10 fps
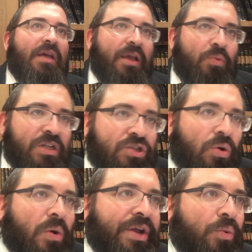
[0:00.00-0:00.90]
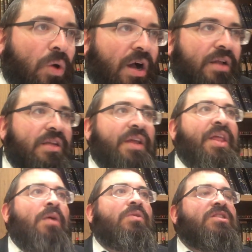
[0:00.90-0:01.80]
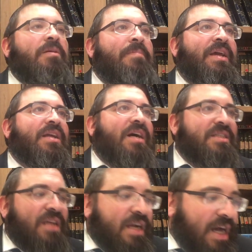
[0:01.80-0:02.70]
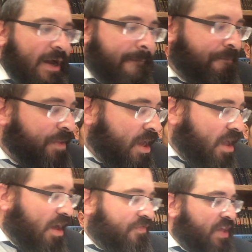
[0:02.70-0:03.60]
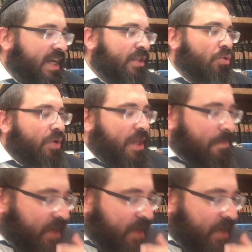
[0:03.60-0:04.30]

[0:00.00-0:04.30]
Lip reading: It was growing wild, and that was the main chazakah of the Etrogim,